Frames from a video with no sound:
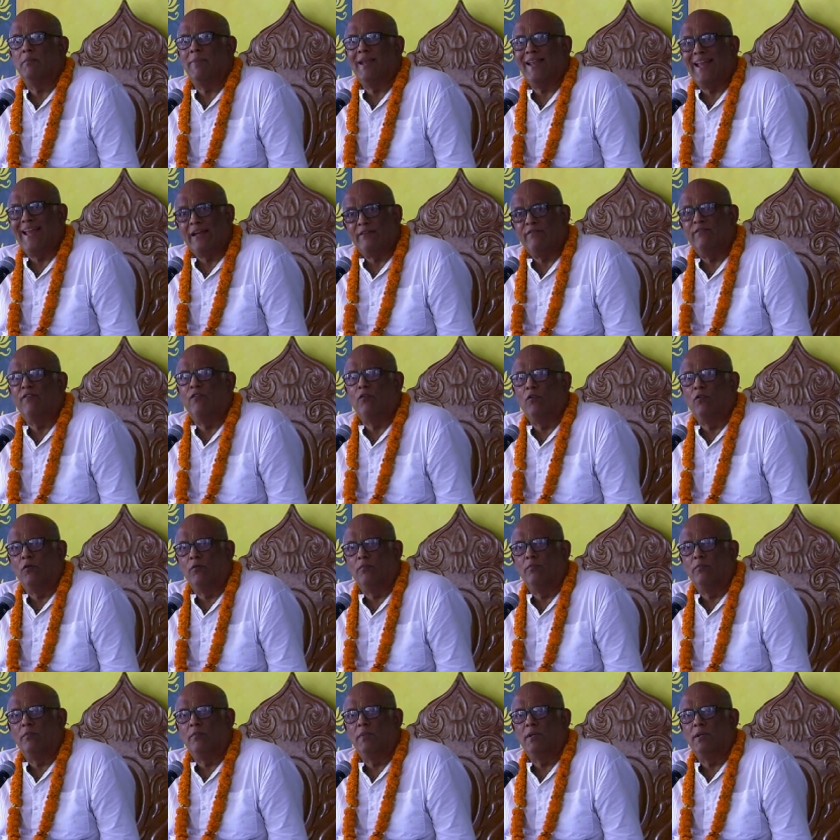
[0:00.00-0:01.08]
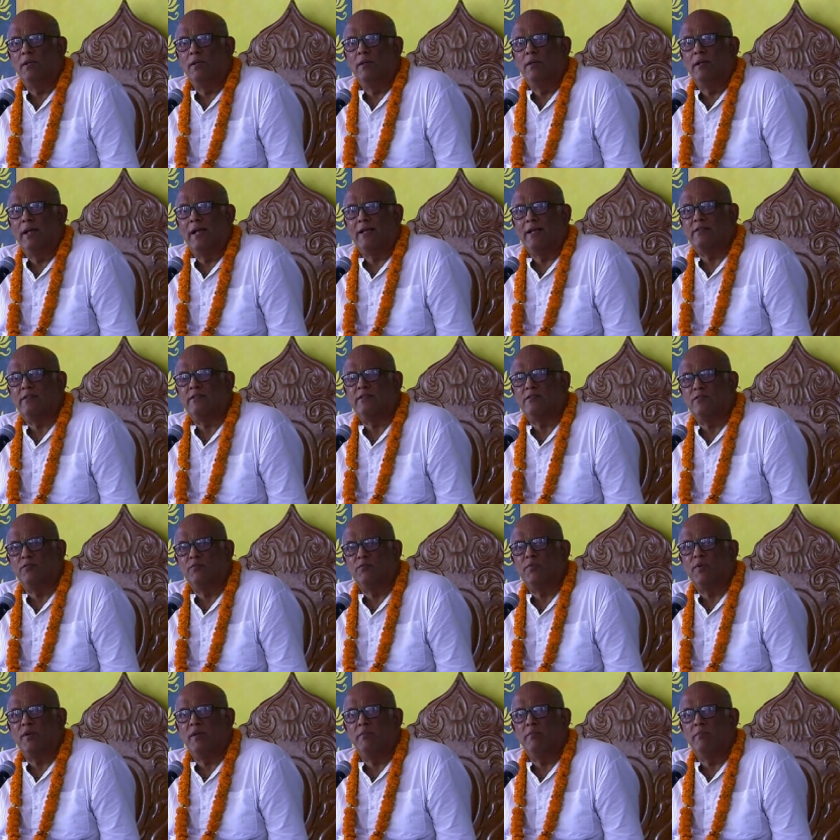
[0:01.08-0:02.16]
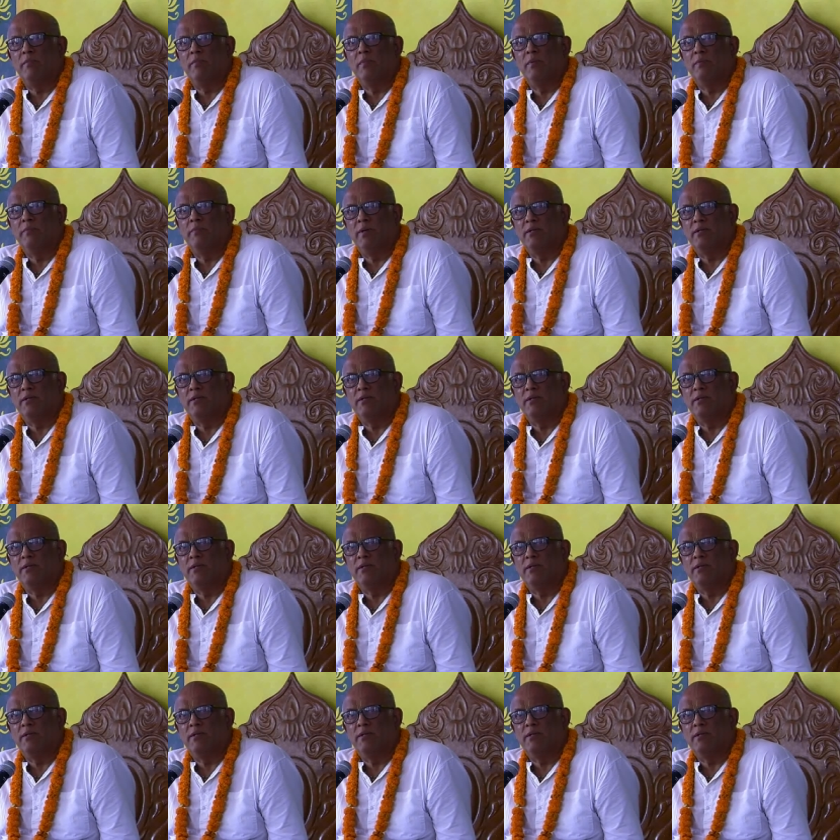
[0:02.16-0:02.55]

platform as the Supreme